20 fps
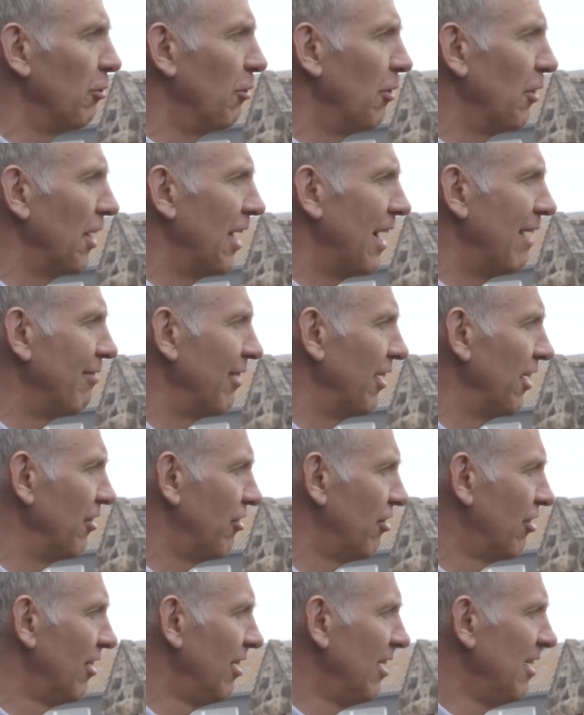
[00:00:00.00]
which are turned
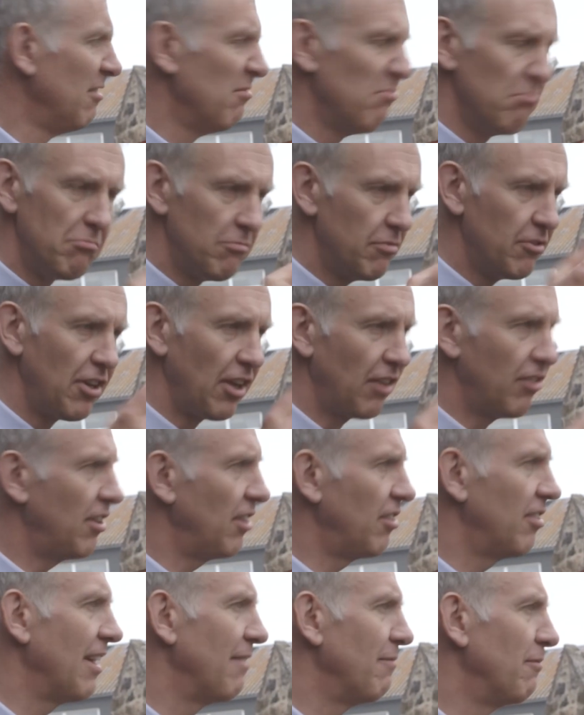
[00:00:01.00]
every 4 to 5
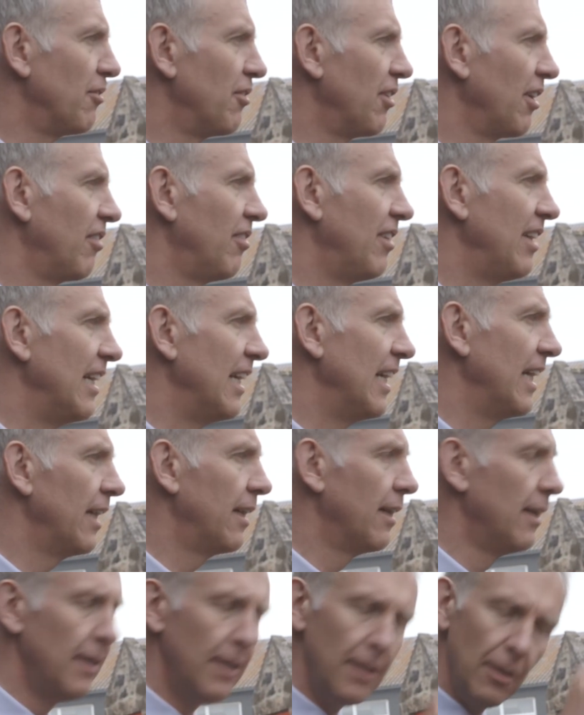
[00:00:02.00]
hours to
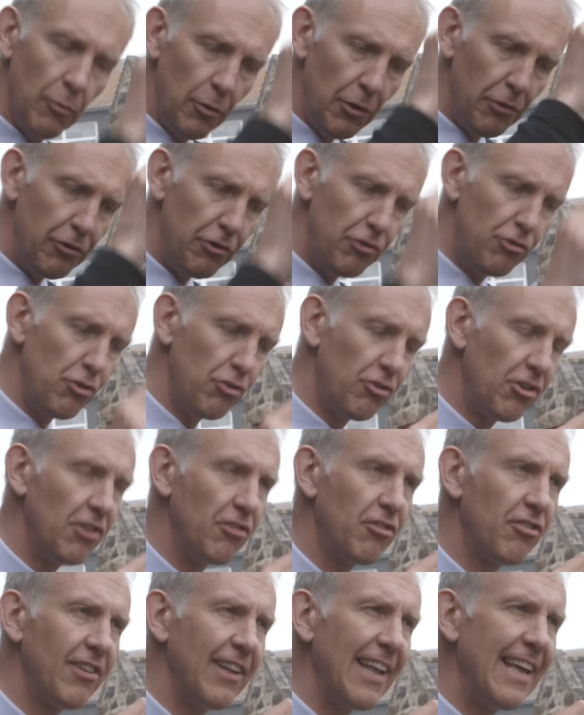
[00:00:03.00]
ensure they don't become
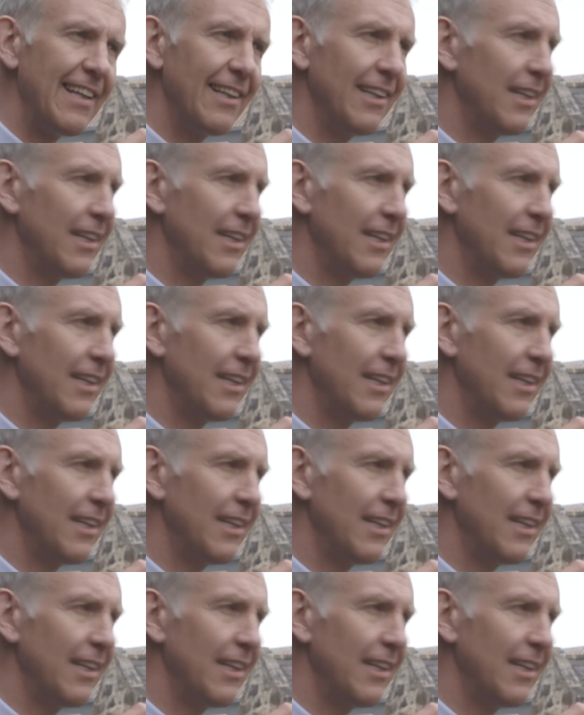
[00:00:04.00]
entangled.